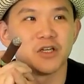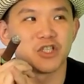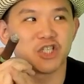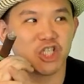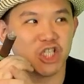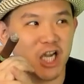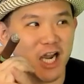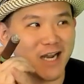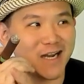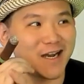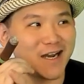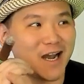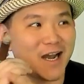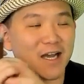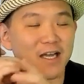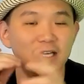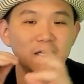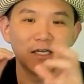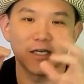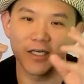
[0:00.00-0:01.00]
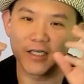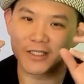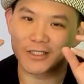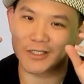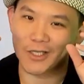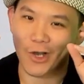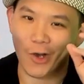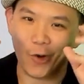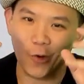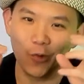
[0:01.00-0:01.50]
China is
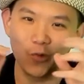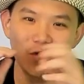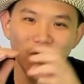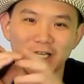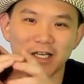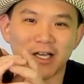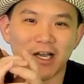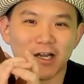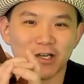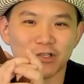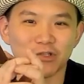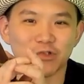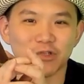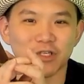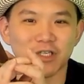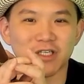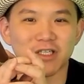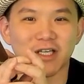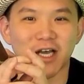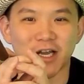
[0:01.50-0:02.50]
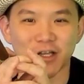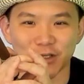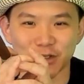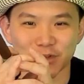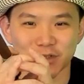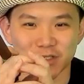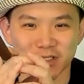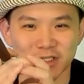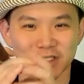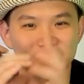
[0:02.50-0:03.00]
the only country that
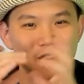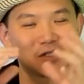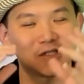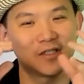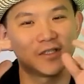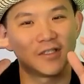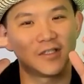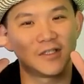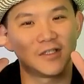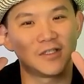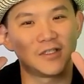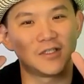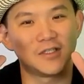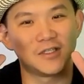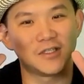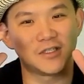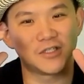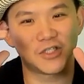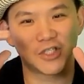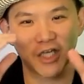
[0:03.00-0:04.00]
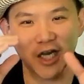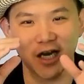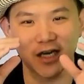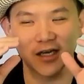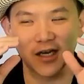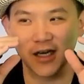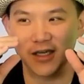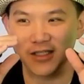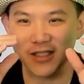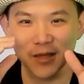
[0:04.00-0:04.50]
uses China,
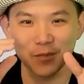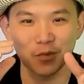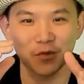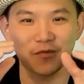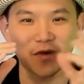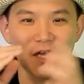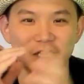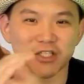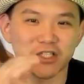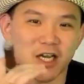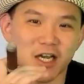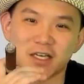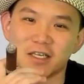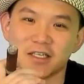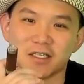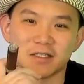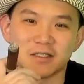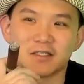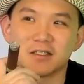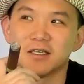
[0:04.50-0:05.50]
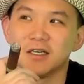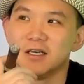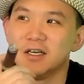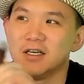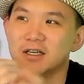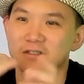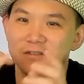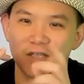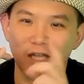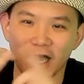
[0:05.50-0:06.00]
uh, simplified Chinese.
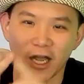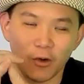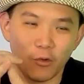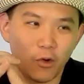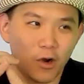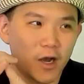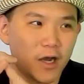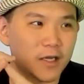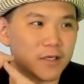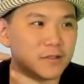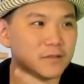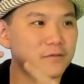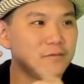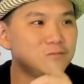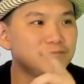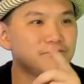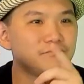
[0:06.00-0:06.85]
Taiwan,